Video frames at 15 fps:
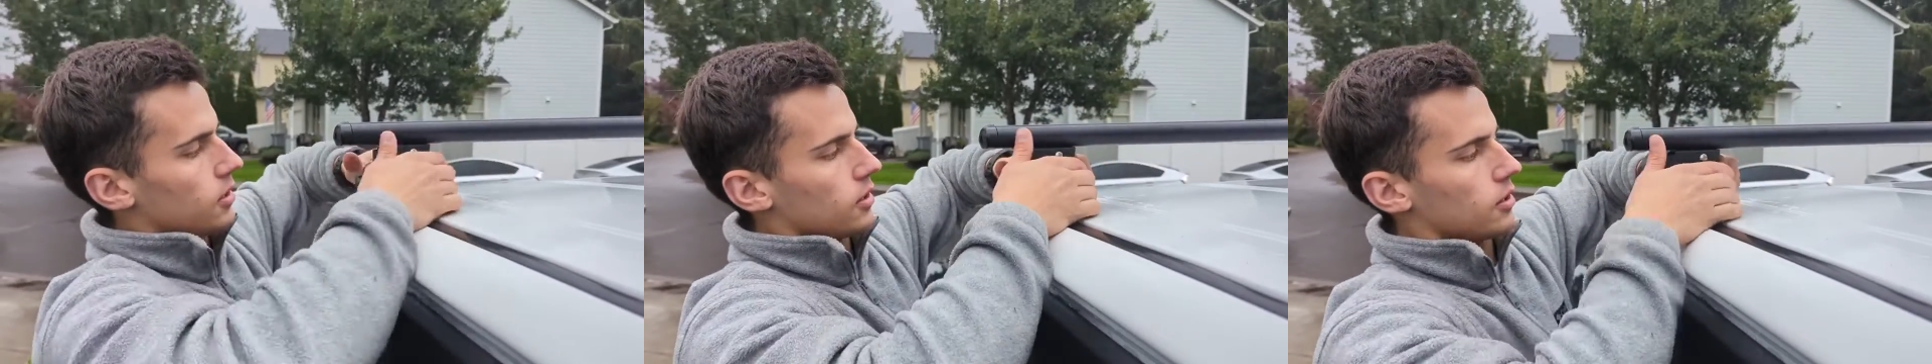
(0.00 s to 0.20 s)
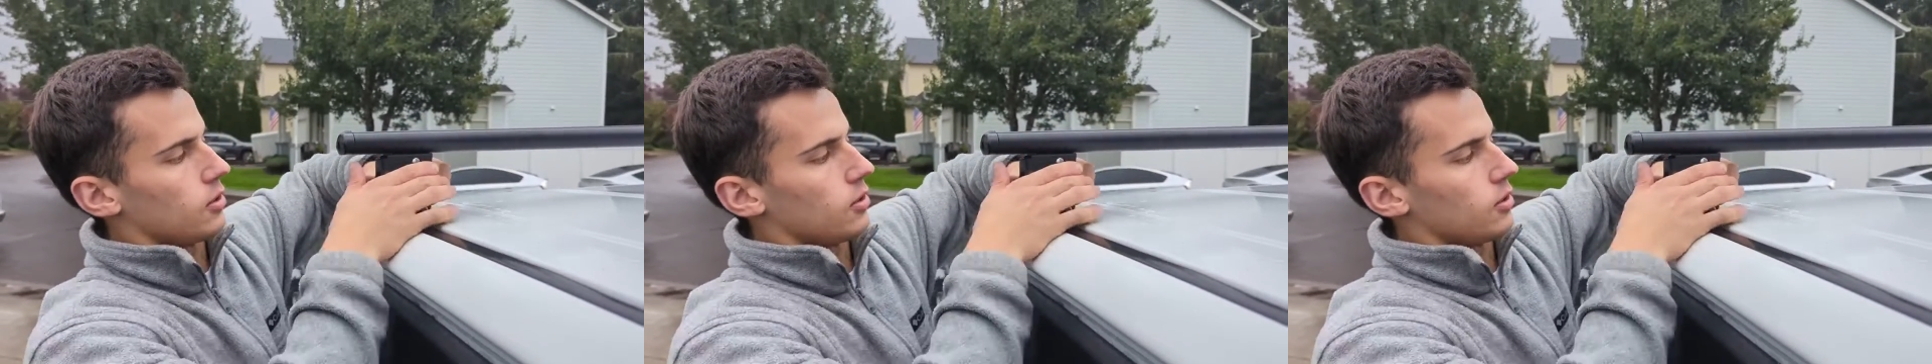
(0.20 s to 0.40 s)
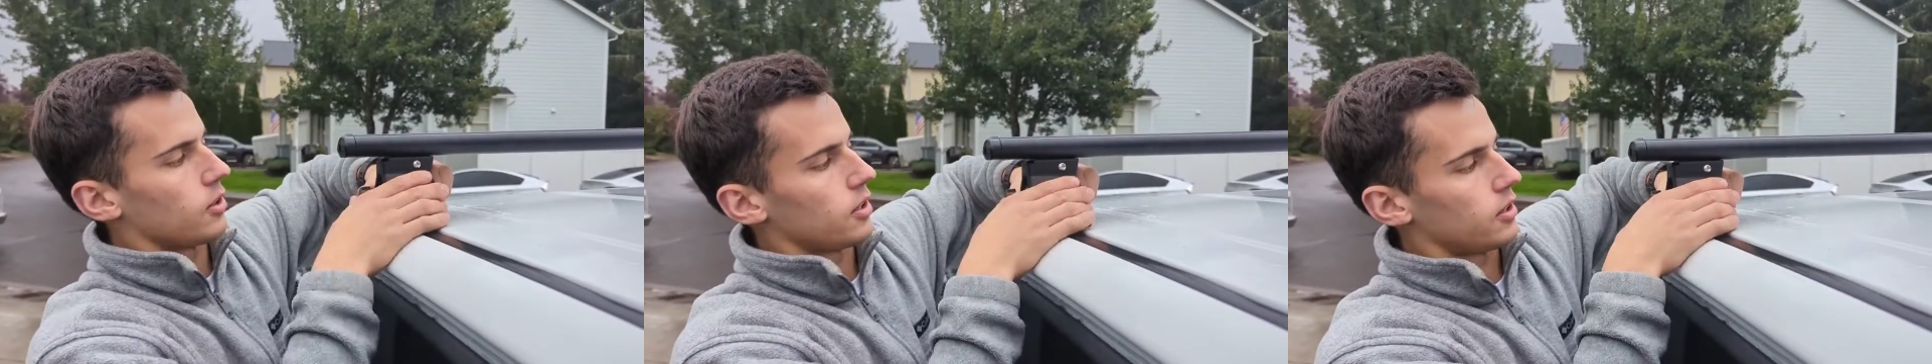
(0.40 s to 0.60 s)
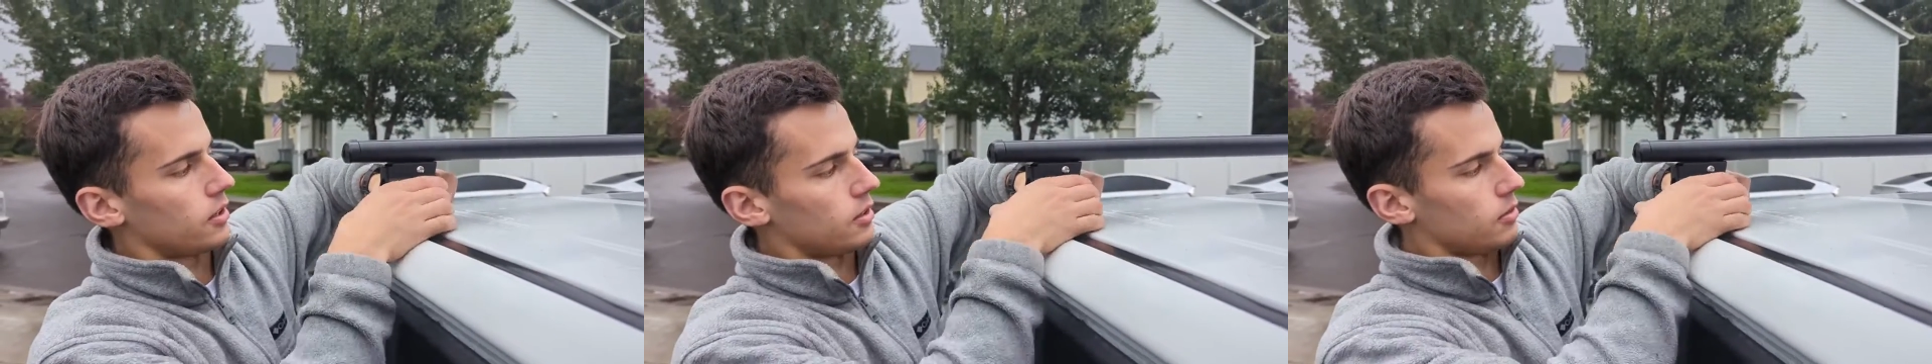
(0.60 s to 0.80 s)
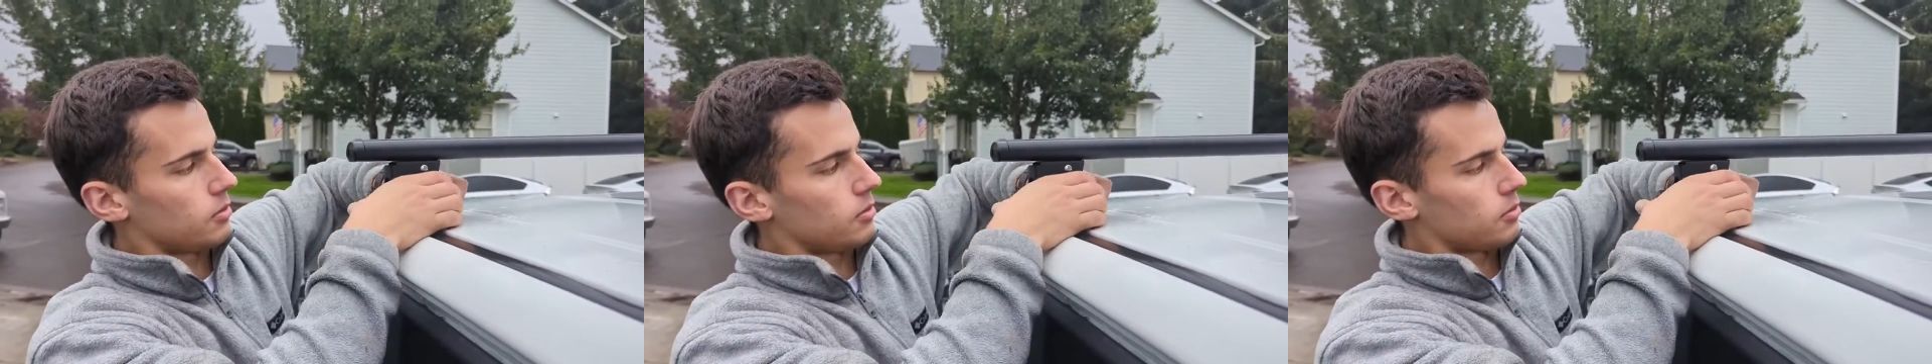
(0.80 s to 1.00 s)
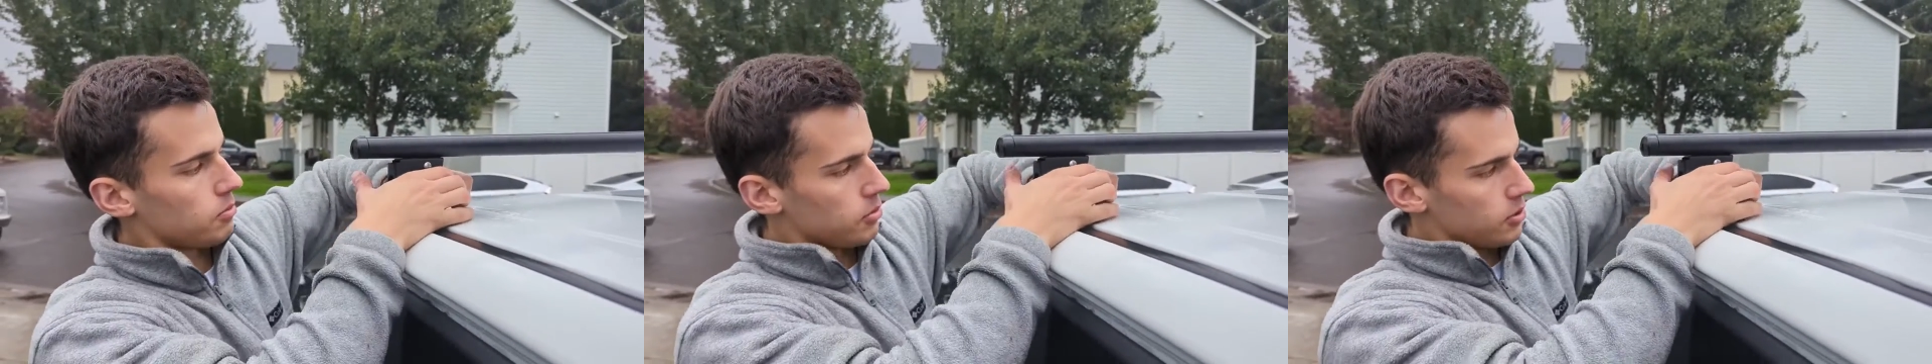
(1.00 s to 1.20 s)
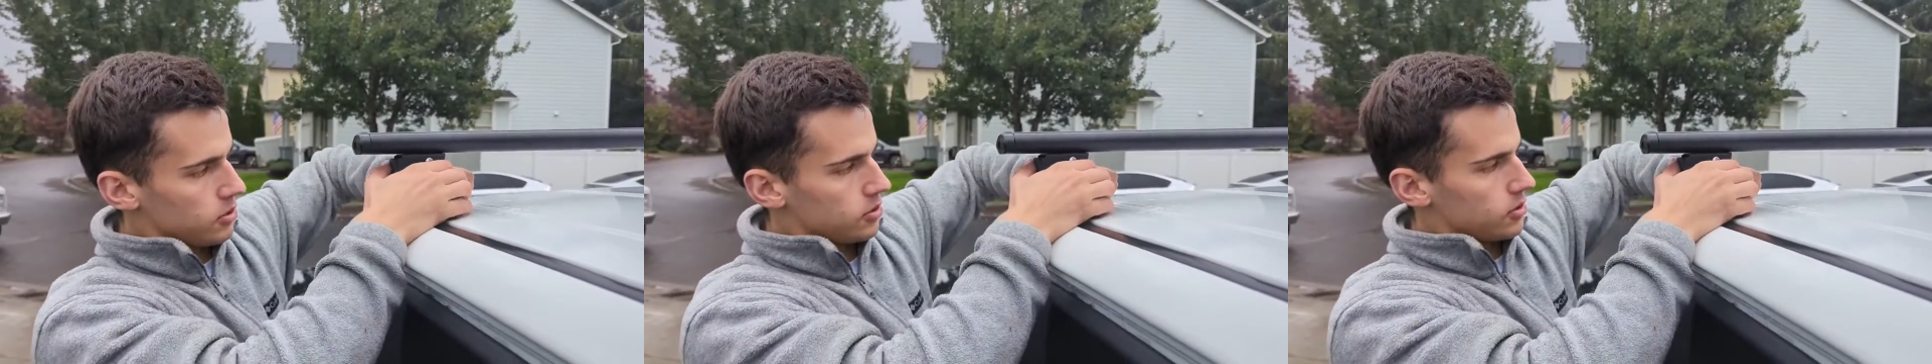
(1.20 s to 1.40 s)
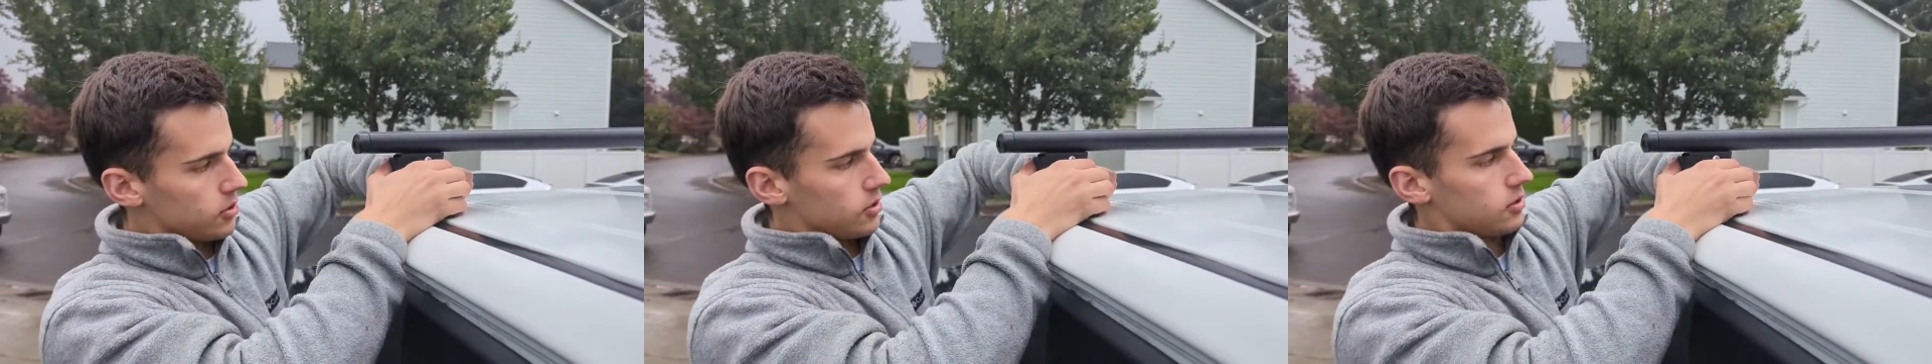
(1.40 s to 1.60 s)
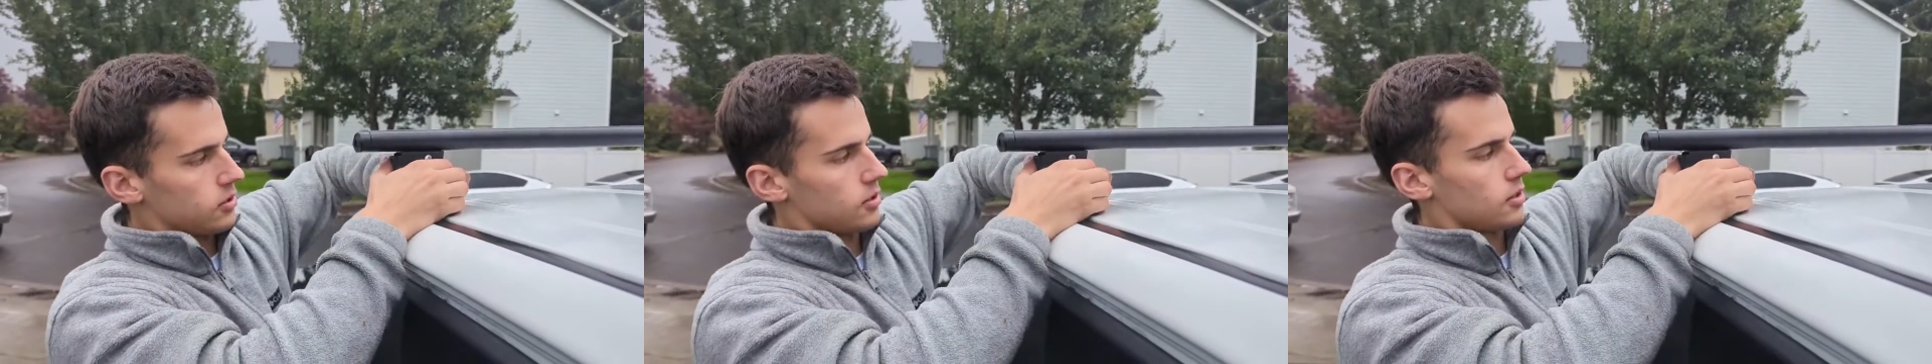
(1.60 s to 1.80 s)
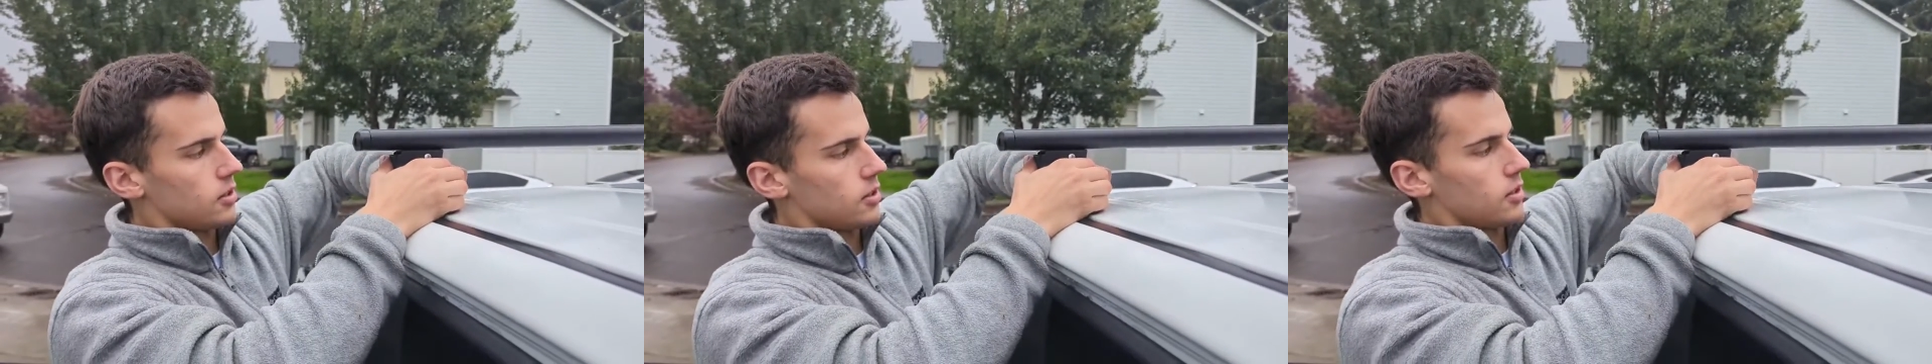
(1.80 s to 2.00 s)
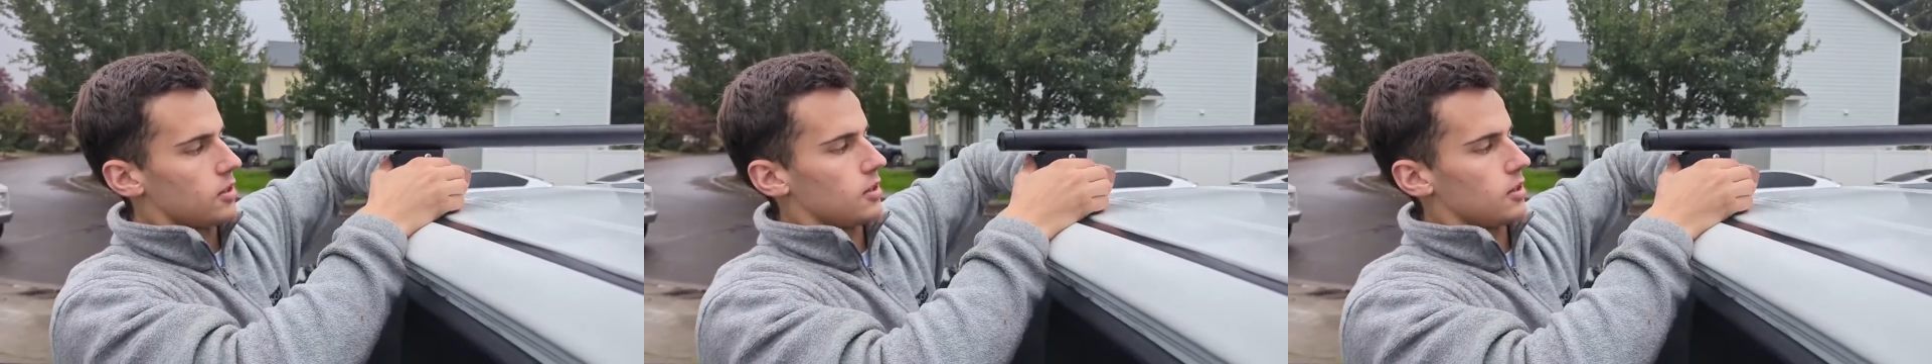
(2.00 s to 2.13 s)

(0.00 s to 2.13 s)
then go ahead and push this